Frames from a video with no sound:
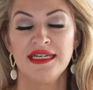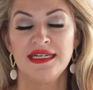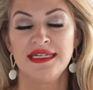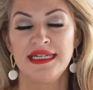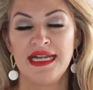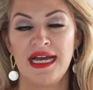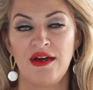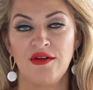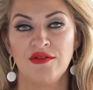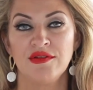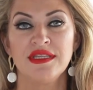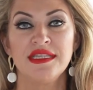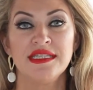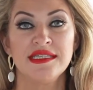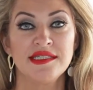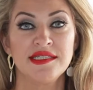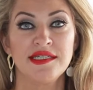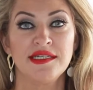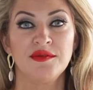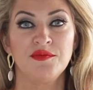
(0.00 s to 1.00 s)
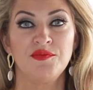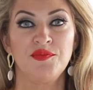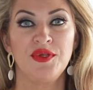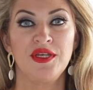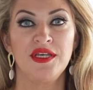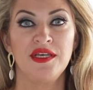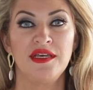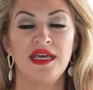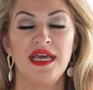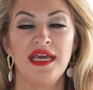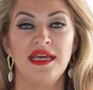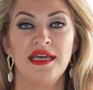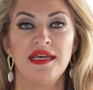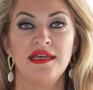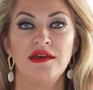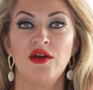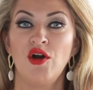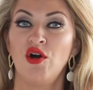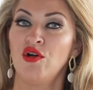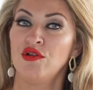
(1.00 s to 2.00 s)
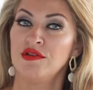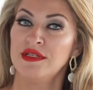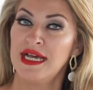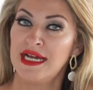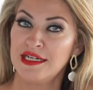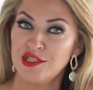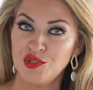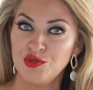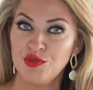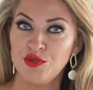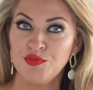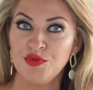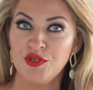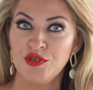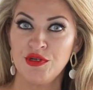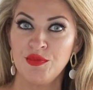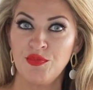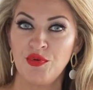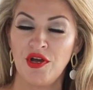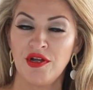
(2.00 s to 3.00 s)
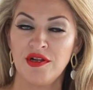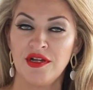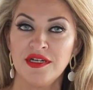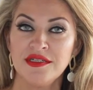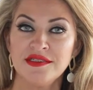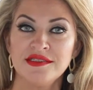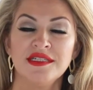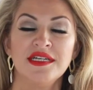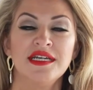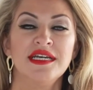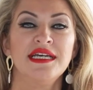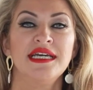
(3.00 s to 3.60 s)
Now, this can be a all natural beauty product.